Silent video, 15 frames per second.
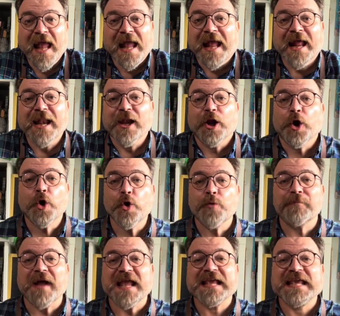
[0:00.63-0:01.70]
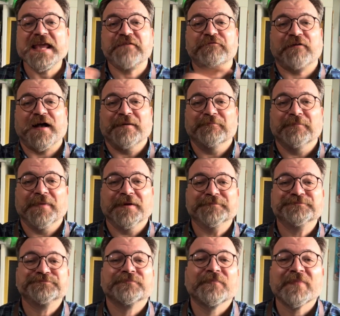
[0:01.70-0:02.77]
Hello, my geek fam.
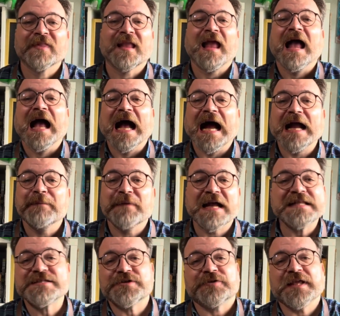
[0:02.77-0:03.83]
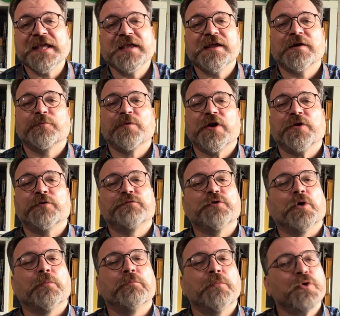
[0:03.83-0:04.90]
I'm answering here one of
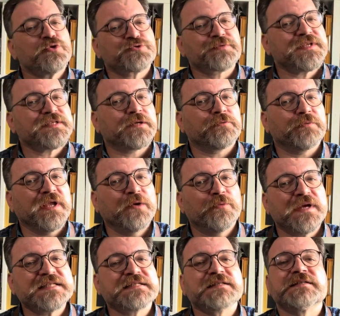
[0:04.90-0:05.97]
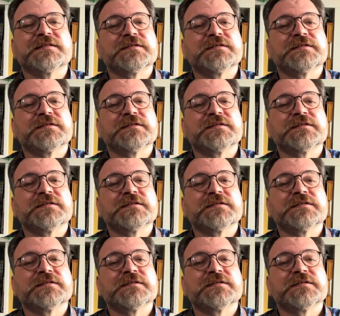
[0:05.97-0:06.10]
your most recent requests.